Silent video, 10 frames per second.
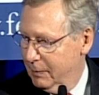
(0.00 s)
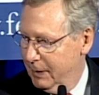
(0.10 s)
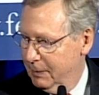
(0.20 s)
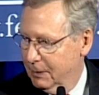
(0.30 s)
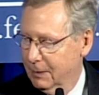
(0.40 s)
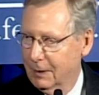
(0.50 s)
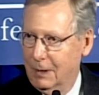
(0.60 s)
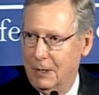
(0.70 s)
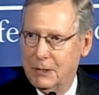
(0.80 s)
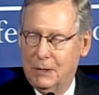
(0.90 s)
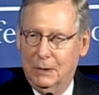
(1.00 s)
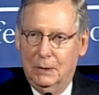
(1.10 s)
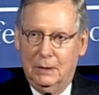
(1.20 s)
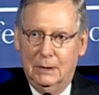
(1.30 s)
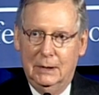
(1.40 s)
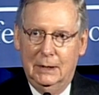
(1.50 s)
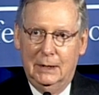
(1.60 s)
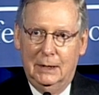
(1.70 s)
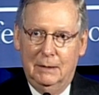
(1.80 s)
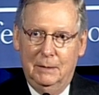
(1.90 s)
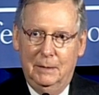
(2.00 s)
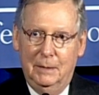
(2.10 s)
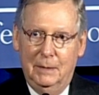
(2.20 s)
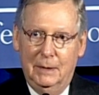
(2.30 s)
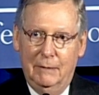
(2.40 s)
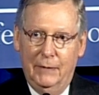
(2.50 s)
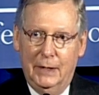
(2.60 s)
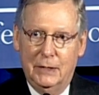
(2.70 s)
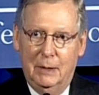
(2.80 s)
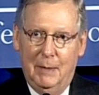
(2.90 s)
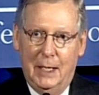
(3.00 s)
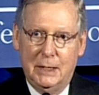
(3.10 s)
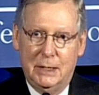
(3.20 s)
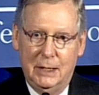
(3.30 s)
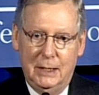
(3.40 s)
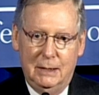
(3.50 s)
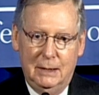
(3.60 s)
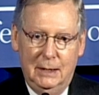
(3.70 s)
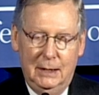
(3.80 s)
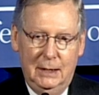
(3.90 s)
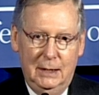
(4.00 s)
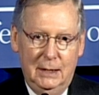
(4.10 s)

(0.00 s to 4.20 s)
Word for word: for young people who are in law school, events in my state.